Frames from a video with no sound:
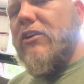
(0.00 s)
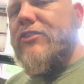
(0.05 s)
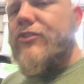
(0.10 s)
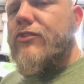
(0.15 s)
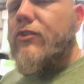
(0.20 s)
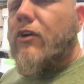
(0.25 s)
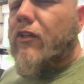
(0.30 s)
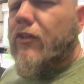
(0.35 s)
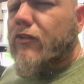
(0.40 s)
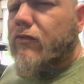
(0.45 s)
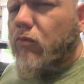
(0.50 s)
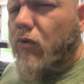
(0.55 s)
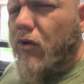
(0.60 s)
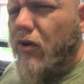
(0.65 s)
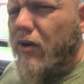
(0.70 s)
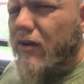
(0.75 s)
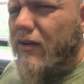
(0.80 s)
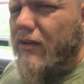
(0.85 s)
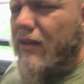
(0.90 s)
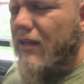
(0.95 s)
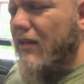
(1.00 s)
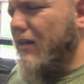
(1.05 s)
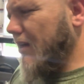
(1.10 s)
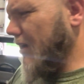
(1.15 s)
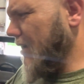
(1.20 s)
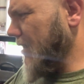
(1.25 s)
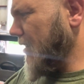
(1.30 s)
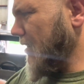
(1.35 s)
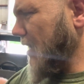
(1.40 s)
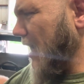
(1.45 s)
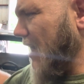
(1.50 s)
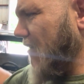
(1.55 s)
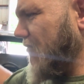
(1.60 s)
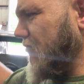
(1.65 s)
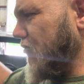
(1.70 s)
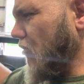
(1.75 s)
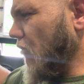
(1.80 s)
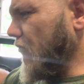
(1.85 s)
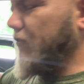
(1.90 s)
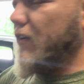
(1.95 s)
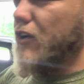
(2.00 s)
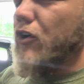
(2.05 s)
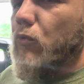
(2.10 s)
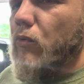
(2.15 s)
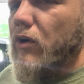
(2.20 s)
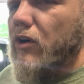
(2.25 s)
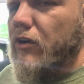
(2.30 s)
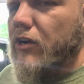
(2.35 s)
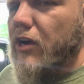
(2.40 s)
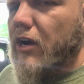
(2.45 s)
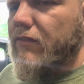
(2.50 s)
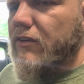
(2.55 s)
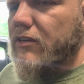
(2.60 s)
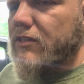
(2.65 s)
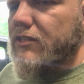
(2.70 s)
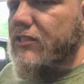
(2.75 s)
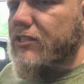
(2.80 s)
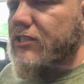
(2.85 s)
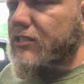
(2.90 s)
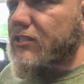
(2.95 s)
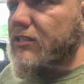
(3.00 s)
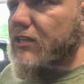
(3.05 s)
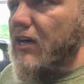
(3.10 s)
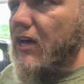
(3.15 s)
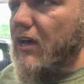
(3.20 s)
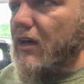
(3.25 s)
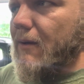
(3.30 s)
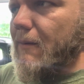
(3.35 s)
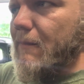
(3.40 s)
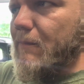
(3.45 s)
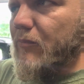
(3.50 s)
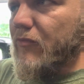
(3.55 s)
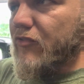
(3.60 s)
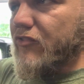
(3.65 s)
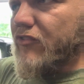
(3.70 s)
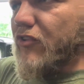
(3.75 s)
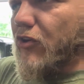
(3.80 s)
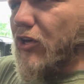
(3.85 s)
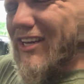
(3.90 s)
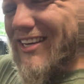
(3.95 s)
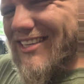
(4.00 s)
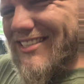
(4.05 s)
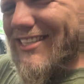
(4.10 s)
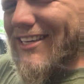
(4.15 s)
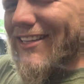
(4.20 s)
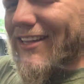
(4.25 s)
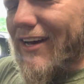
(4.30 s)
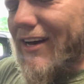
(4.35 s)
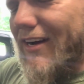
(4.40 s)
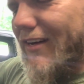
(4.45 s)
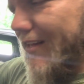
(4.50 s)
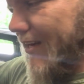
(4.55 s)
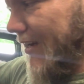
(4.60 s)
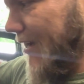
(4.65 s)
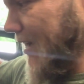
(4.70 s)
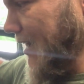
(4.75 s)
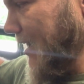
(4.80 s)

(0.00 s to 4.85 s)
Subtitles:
to do all this work and have no fender well covers so you can see the ugly?